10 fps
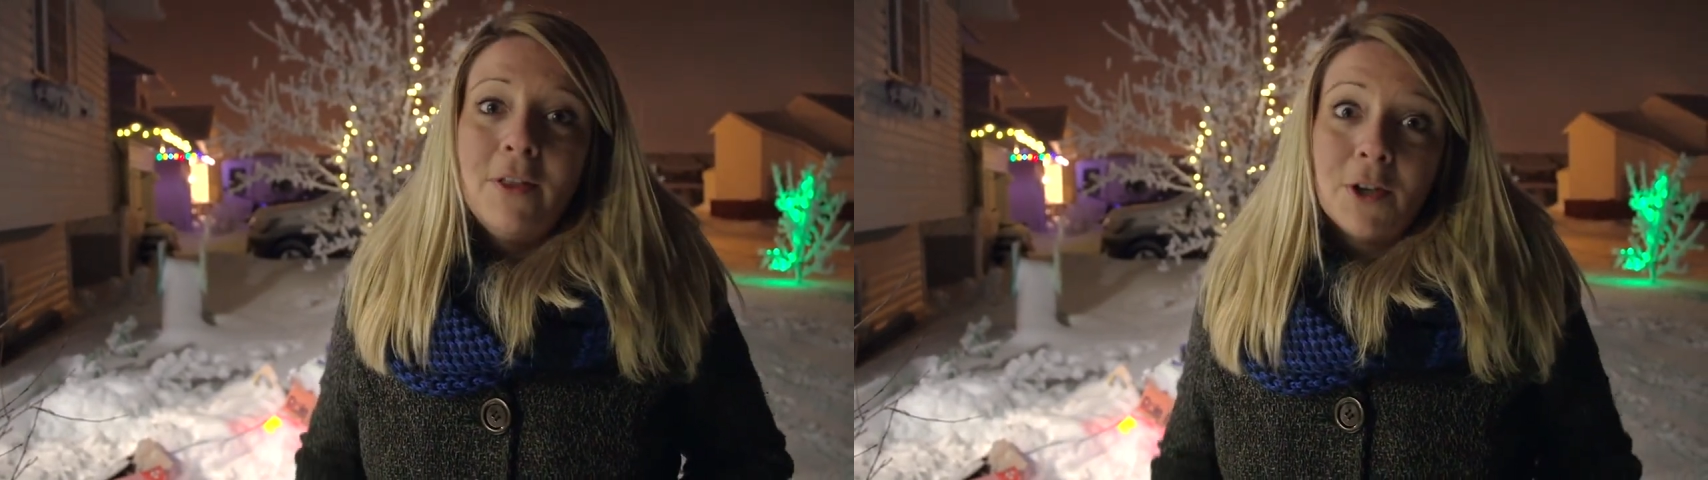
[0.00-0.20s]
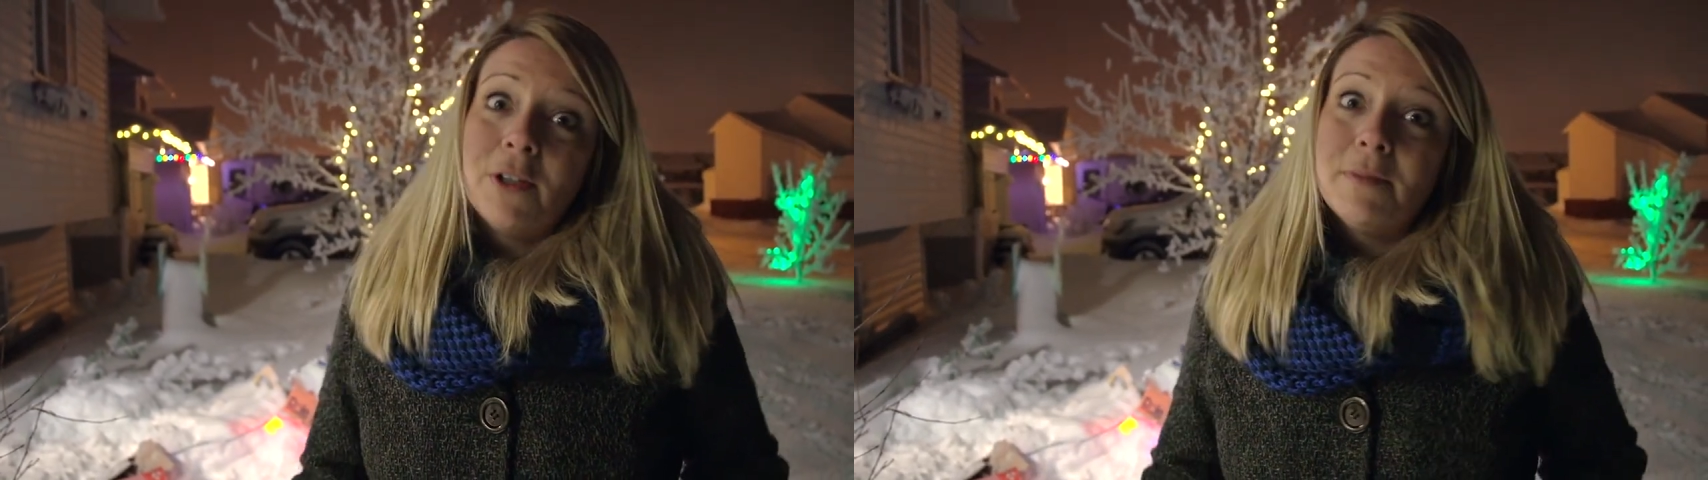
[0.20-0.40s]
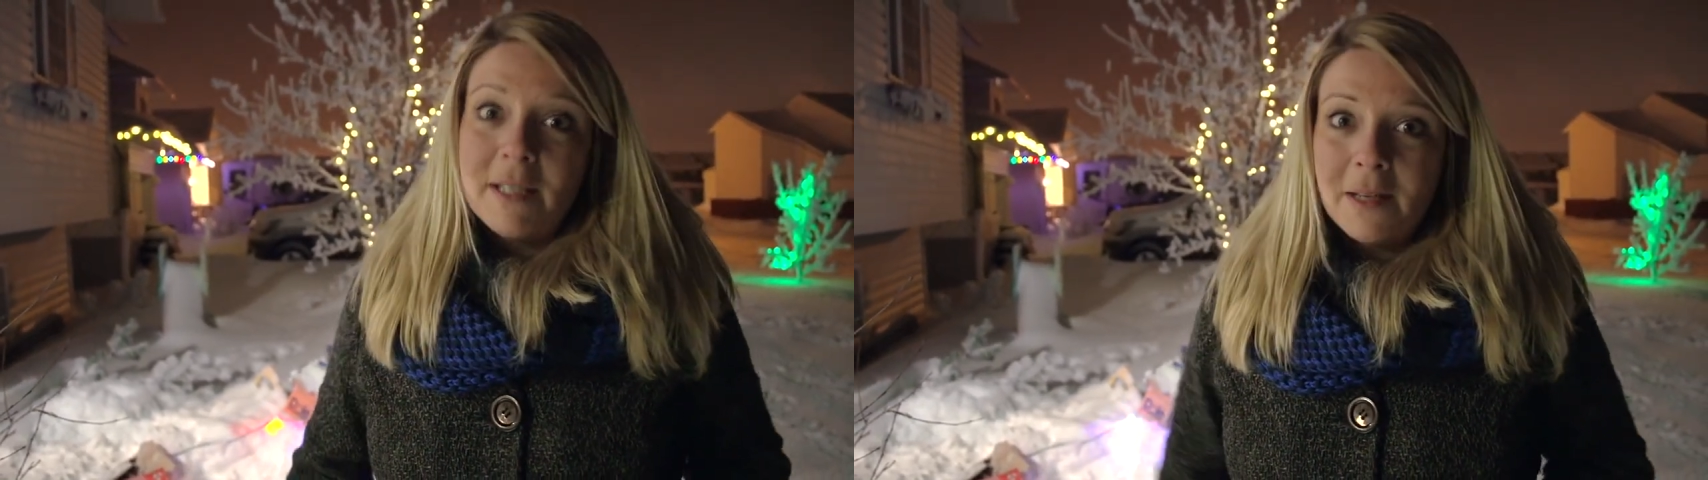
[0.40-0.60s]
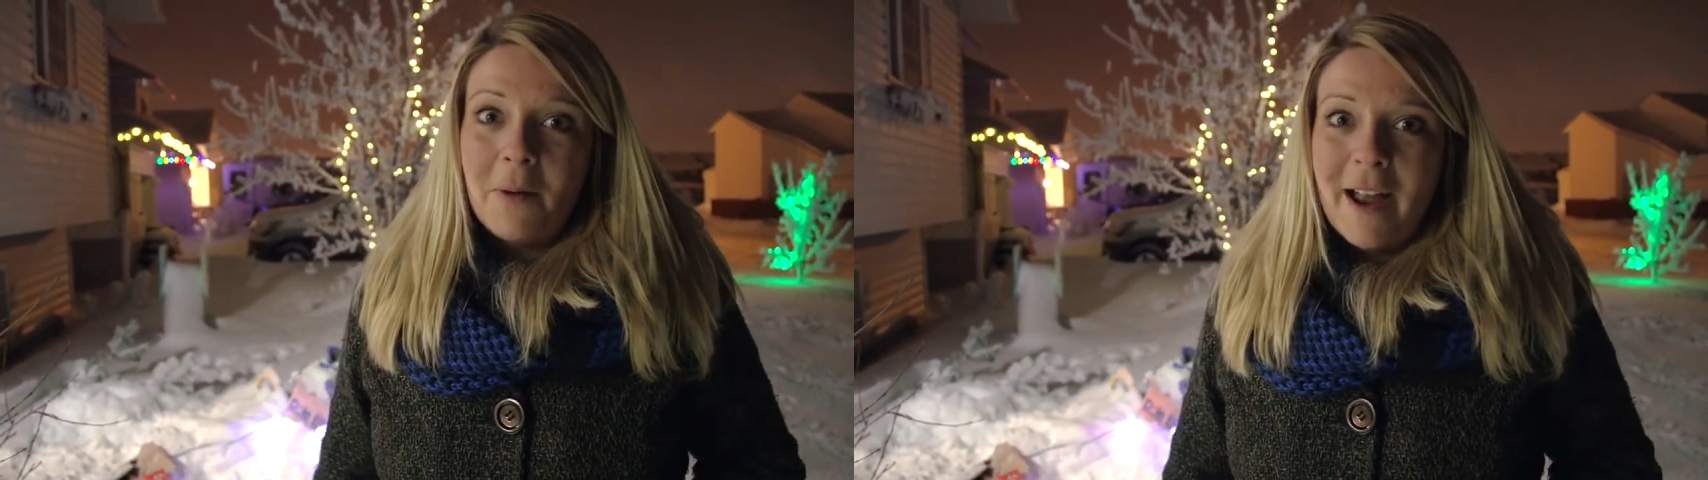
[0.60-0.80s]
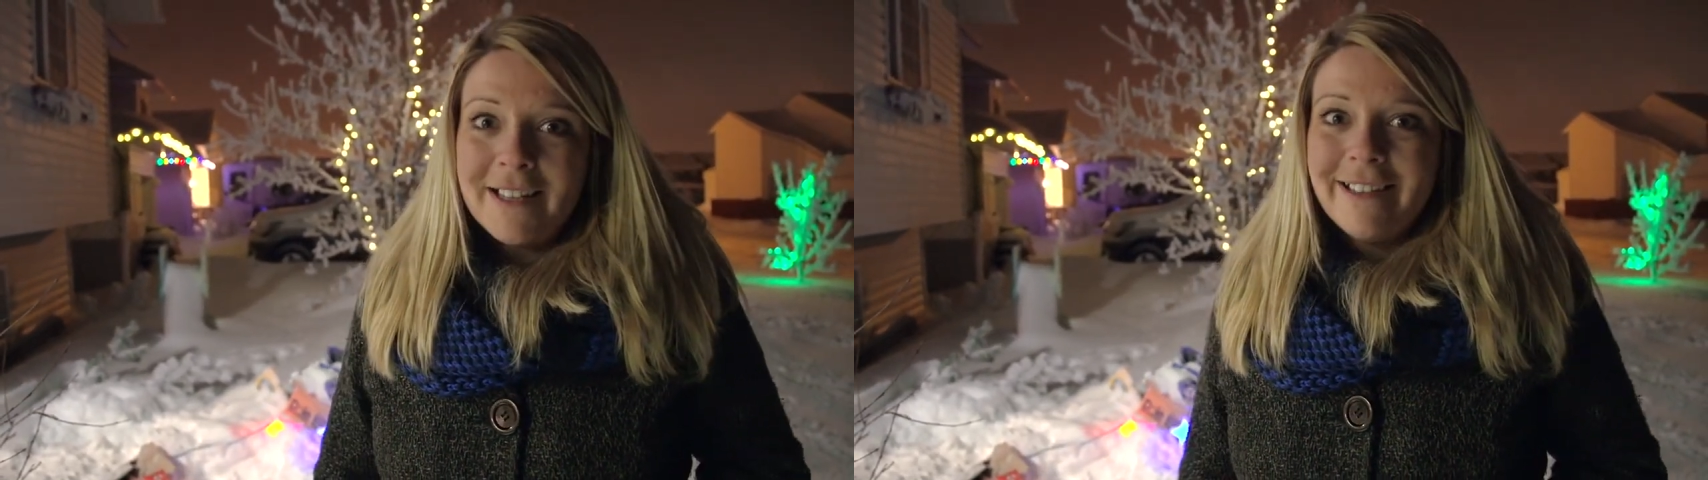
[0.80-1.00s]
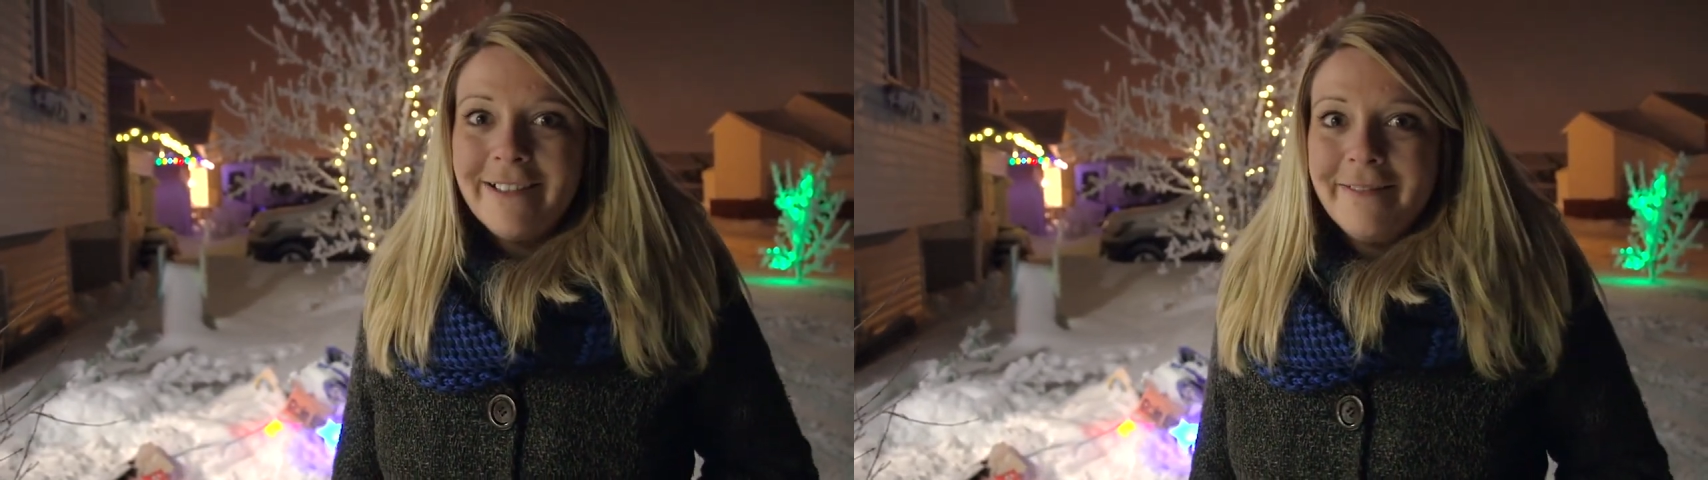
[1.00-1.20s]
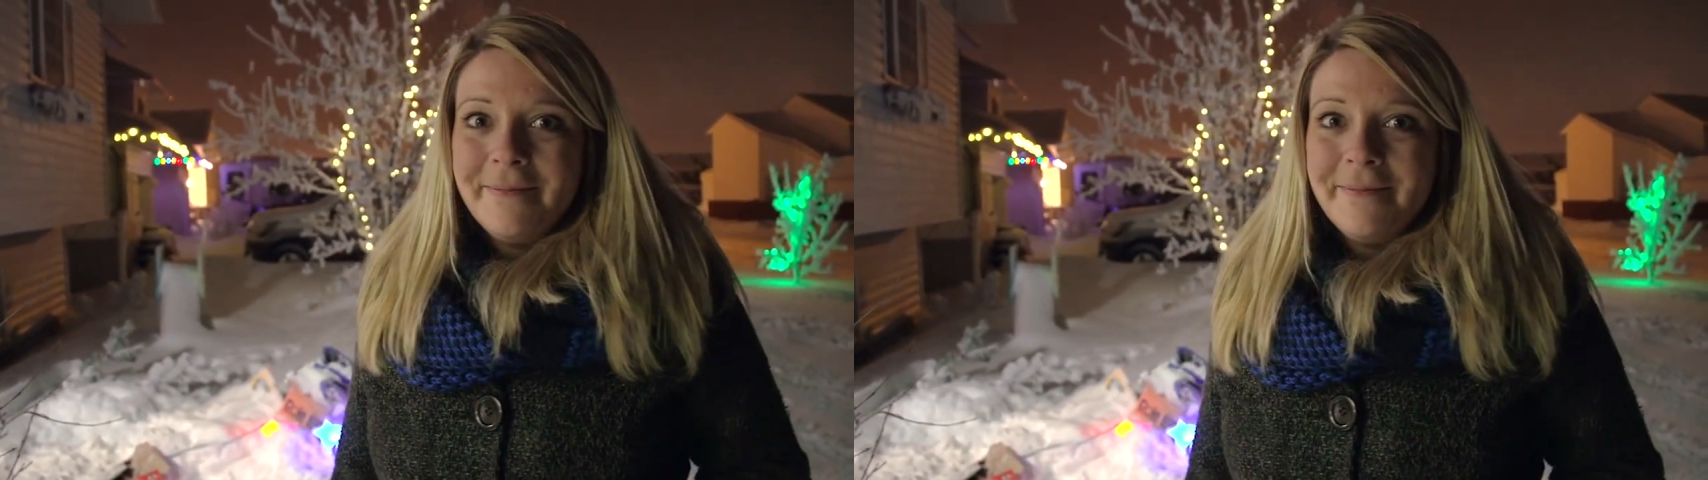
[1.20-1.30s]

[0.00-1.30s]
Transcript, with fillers: their Christmas surprise.